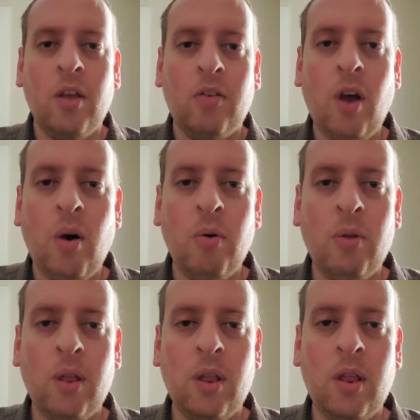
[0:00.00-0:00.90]

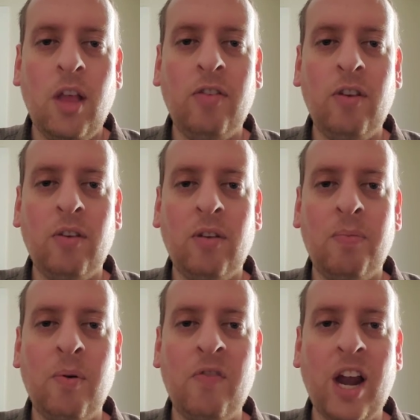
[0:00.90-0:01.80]
So this is
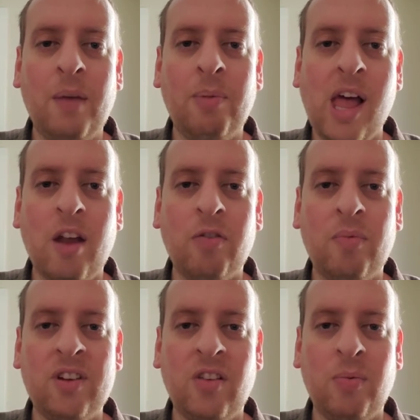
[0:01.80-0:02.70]
preventing players
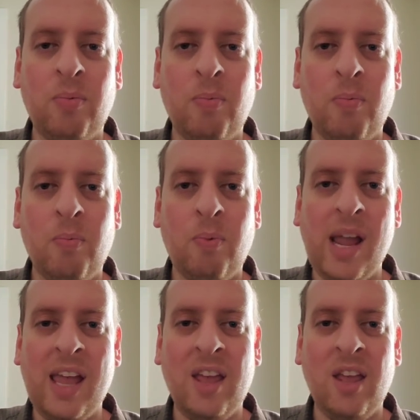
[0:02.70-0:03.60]
from just
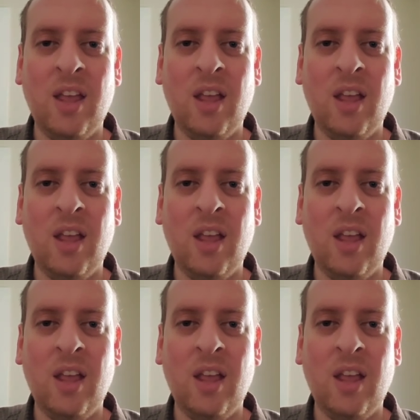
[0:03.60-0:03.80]
bringing,